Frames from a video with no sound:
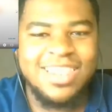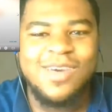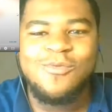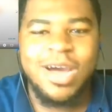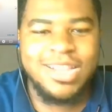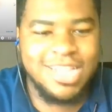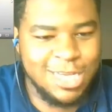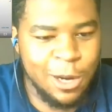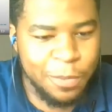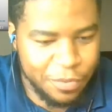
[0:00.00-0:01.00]
What did
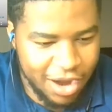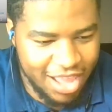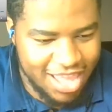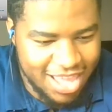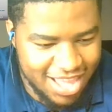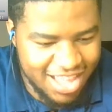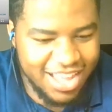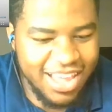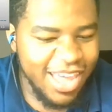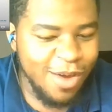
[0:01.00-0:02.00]
you break?
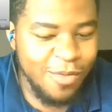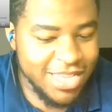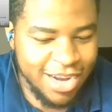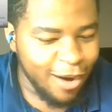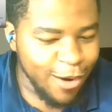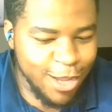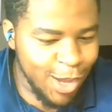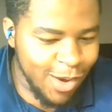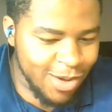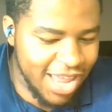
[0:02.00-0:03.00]
It wasn't. Are you
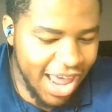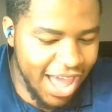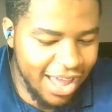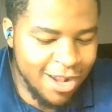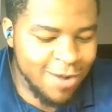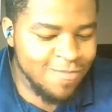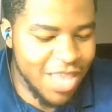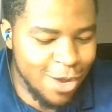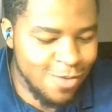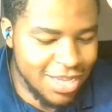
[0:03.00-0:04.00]
okay?
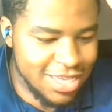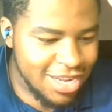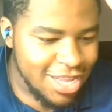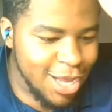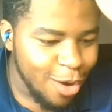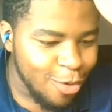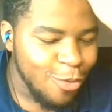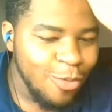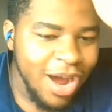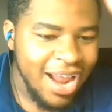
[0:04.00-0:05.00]
It wasn't. Yo,
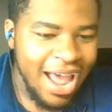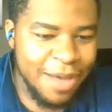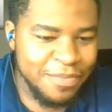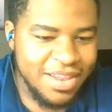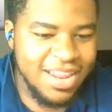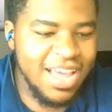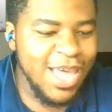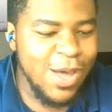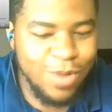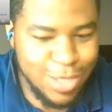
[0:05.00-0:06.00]
what happened? It
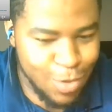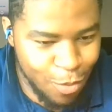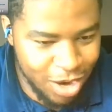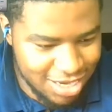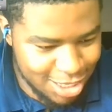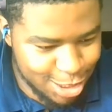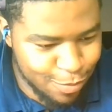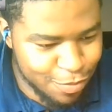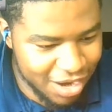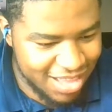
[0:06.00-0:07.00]
was. What did you
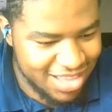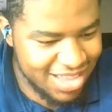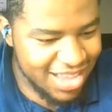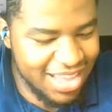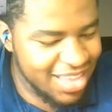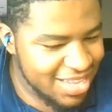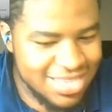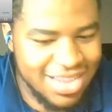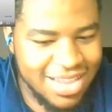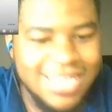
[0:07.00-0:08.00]
break? He's
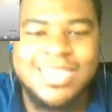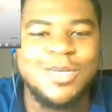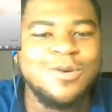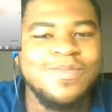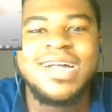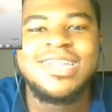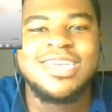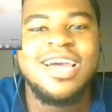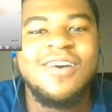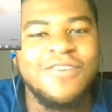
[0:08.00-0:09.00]
done this too much
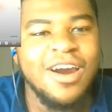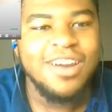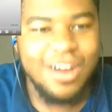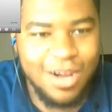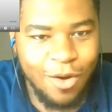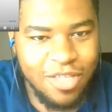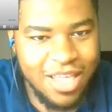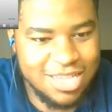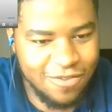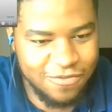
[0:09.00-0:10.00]
for her to know that that's
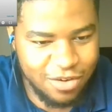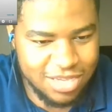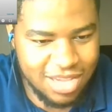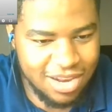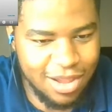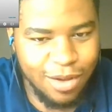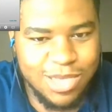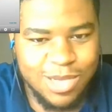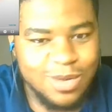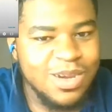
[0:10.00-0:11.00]
the first thing to go
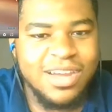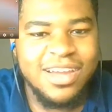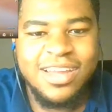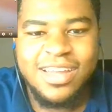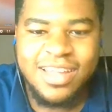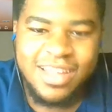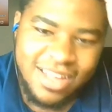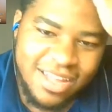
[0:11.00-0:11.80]
to. Ready? Go.